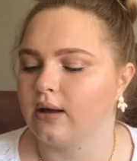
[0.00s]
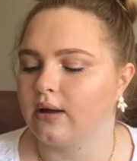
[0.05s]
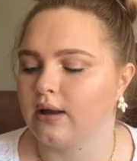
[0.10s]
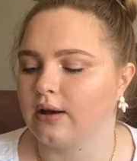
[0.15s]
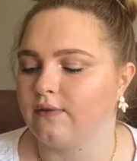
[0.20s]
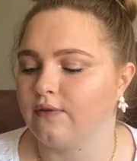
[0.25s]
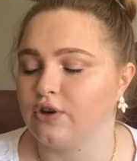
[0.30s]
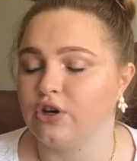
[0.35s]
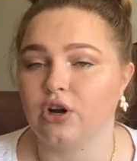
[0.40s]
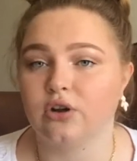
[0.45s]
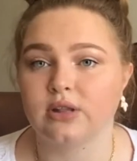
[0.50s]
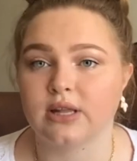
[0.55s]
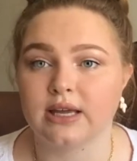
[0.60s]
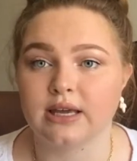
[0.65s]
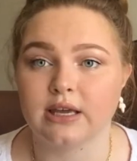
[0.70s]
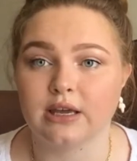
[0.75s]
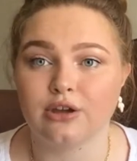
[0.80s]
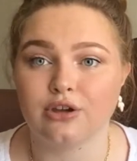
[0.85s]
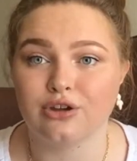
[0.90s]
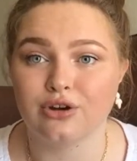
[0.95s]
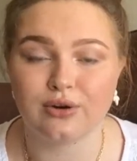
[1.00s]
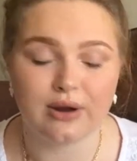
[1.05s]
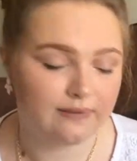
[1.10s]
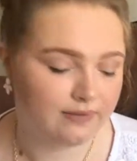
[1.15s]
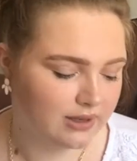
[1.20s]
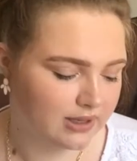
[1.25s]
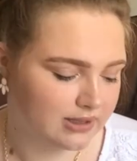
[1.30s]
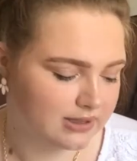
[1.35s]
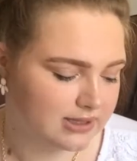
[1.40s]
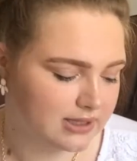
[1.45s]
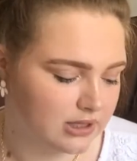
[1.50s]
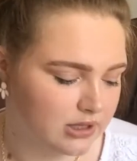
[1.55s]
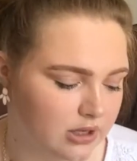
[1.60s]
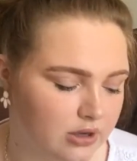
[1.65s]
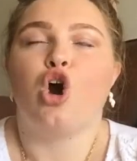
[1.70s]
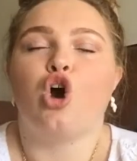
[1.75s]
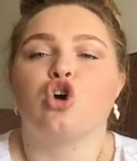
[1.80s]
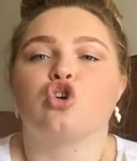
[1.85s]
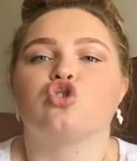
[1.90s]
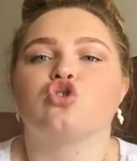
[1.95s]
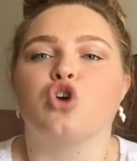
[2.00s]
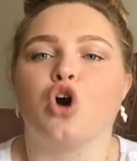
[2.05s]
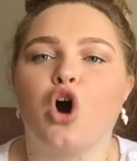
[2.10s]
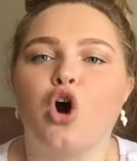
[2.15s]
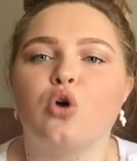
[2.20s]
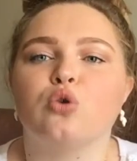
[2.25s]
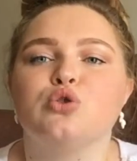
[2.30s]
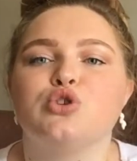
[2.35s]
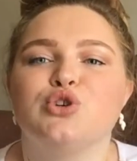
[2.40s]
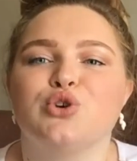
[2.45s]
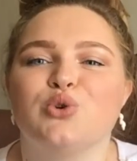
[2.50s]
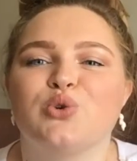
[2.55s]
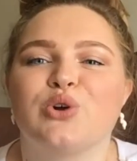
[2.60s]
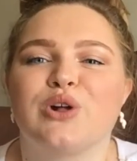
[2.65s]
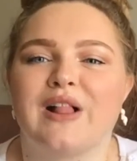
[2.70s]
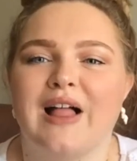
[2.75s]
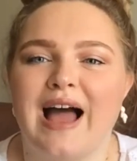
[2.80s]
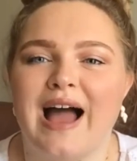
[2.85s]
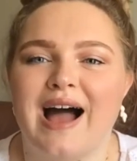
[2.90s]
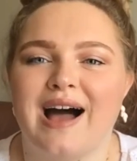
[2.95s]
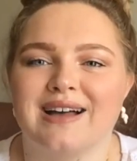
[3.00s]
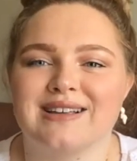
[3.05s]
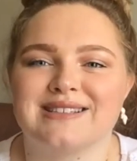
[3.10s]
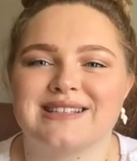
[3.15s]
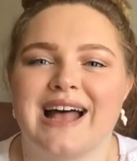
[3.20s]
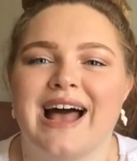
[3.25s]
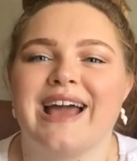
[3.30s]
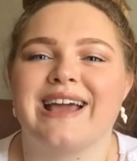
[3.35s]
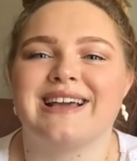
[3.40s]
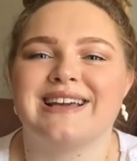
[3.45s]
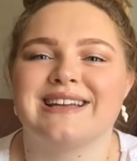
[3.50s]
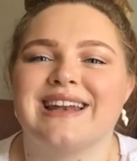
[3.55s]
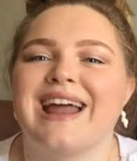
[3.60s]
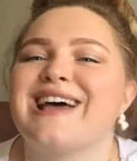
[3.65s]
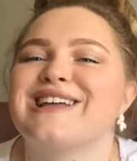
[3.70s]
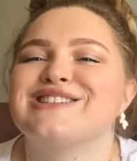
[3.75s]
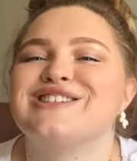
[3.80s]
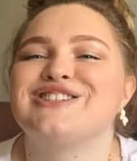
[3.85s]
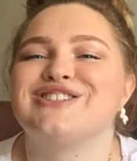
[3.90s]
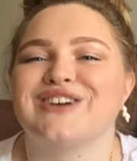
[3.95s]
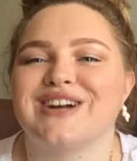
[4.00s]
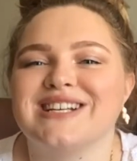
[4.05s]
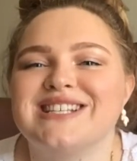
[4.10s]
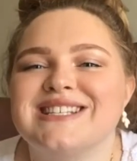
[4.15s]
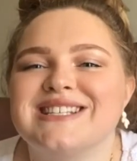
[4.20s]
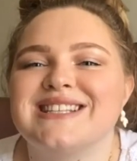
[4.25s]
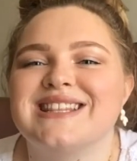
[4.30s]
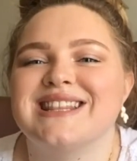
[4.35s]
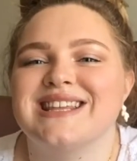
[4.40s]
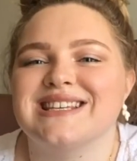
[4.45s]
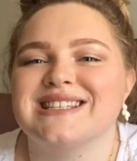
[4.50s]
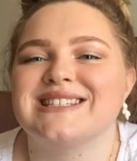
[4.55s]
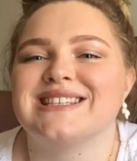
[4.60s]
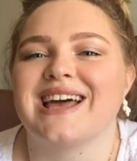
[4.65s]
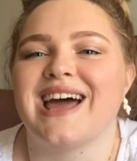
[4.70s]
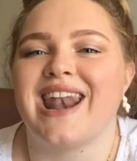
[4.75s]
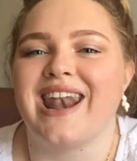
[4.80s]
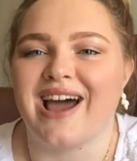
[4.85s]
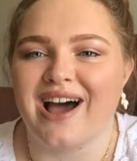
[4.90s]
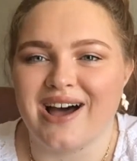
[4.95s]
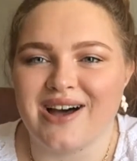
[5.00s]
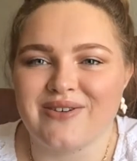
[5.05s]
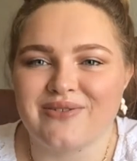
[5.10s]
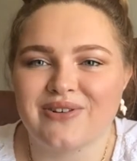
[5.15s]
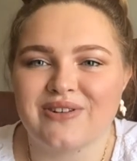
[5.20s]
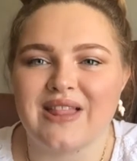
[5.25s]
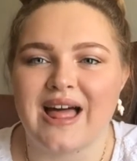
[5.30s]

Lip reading: And if you don't like it, you don't have to continue. Go to class. I cannot stress this enough.